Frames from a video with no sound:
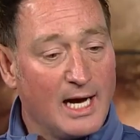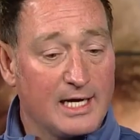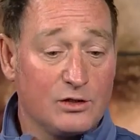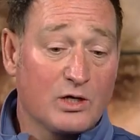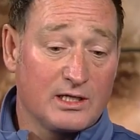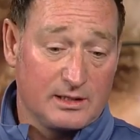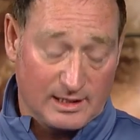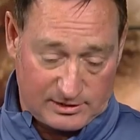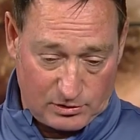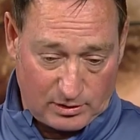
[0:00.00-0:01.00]
Uh, you can,
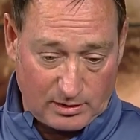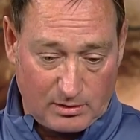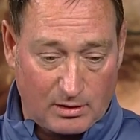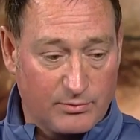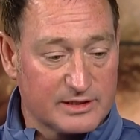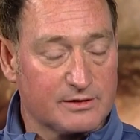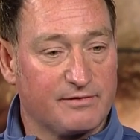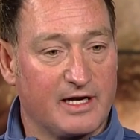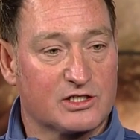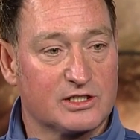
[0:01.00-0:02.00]
yes, you can call
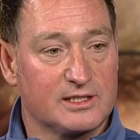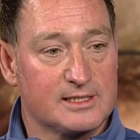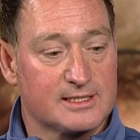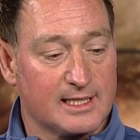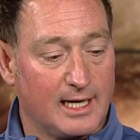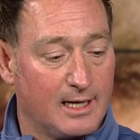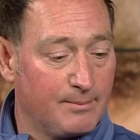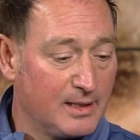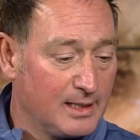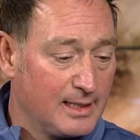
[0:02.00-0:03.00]
reservations.
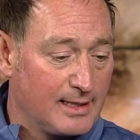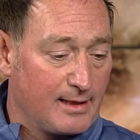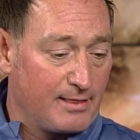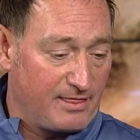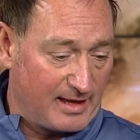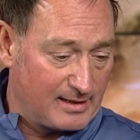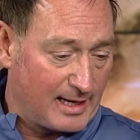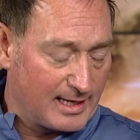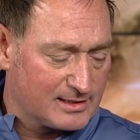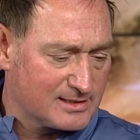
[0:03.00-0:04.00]
Um, that,
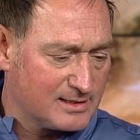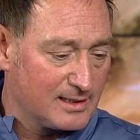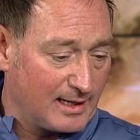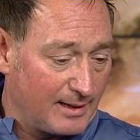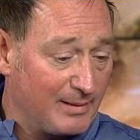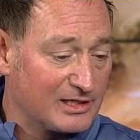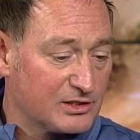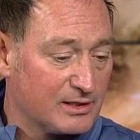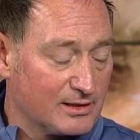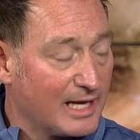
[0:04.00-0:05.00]
as I
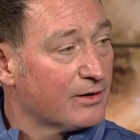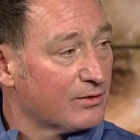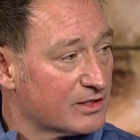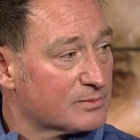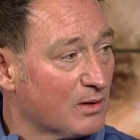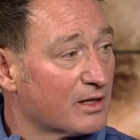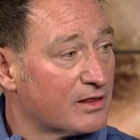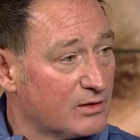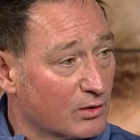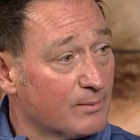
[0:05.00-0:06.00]
mentioned, later this
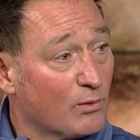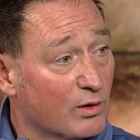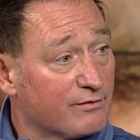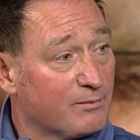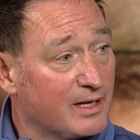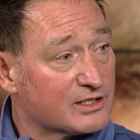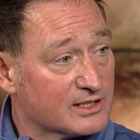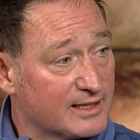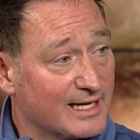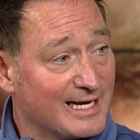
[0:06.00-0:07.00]
month, they'll get more
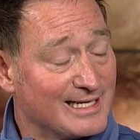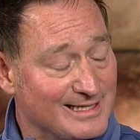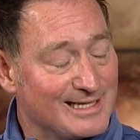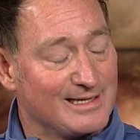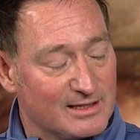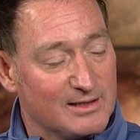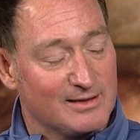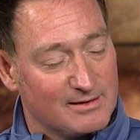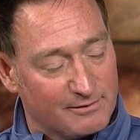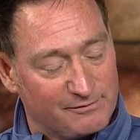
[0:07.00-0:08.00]
information on the, the,
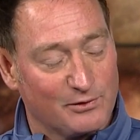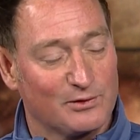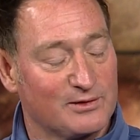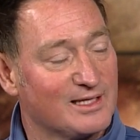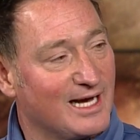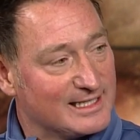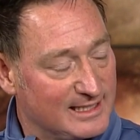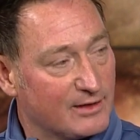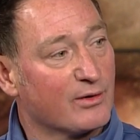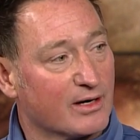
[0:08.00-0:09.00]
the full
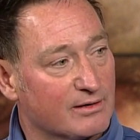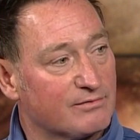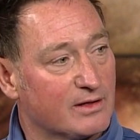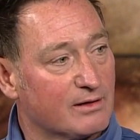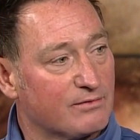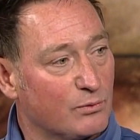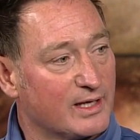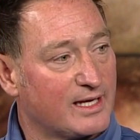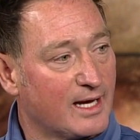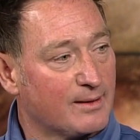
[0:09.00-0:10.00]
itinerary of the, of the
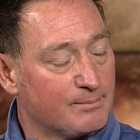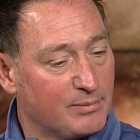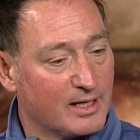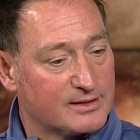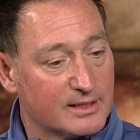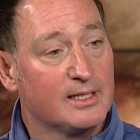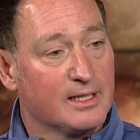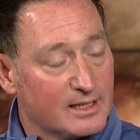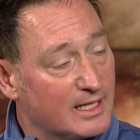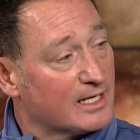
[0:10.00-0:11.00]
weekend, but
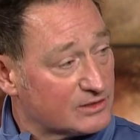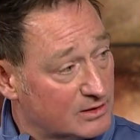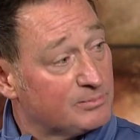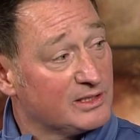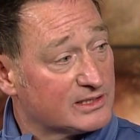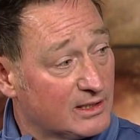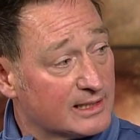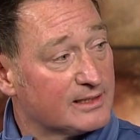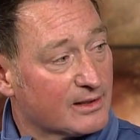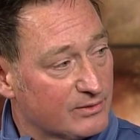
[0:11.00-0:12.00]
yes, please
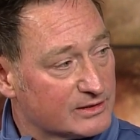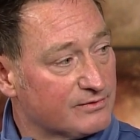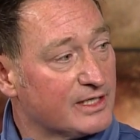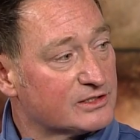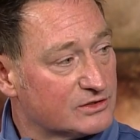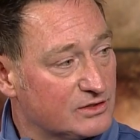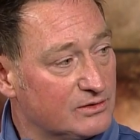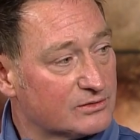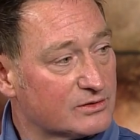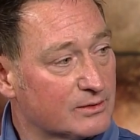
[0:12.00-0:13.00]
contact reservations to
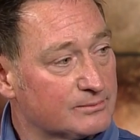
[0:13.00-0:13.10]
do so.